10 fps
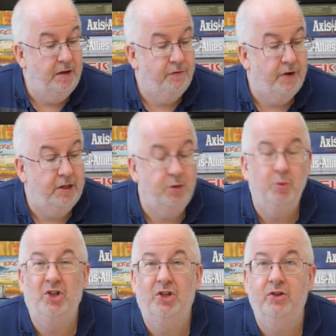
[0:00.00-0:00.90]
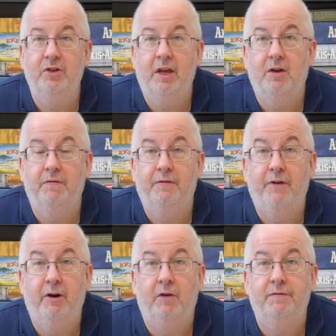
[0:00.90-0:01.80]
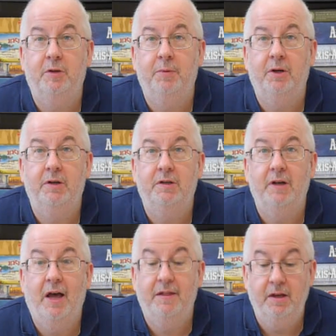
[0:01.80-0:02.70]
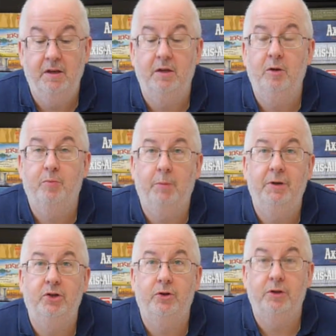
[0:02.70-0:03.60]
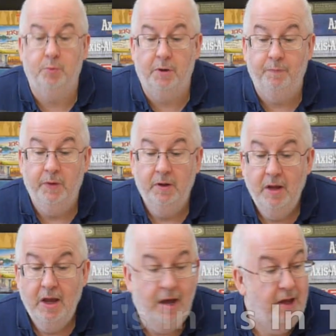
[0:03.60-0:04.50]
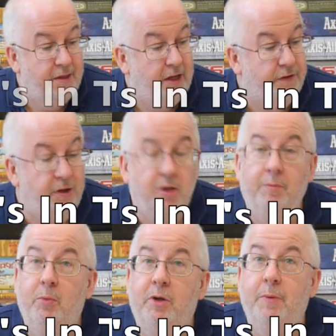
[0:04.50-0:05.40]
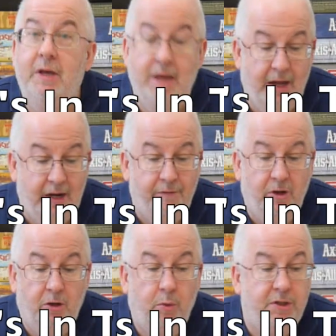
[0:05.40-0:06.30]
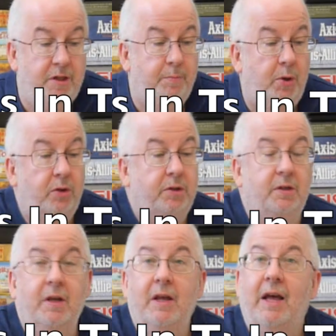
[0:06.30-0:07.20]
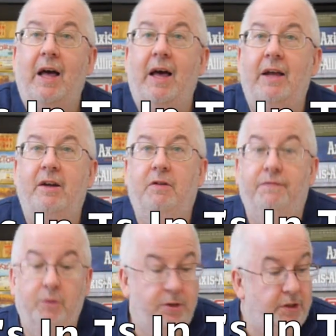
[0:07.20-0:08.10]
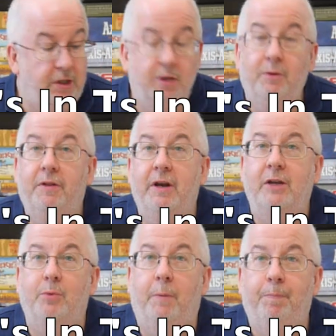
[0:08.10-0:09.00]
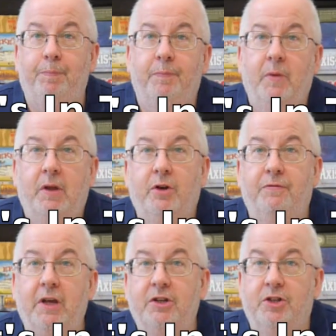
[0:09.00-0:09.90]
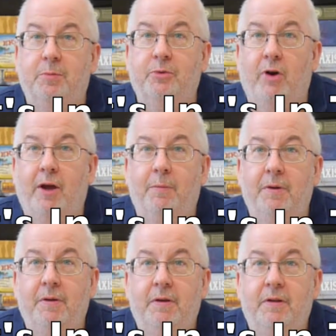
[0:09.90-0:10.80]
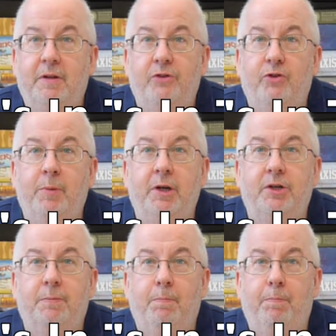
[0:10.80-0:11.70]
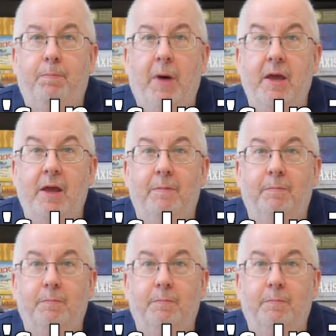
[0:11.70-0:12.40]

France, which doesn't get covered very often to be honest, I think you'll probably enjoy this one. Thanks for coming with me and having a look at what's in the box, and I look forward to seeing you in the next one. Don't forget to subscribe. Thanks very much. Bye.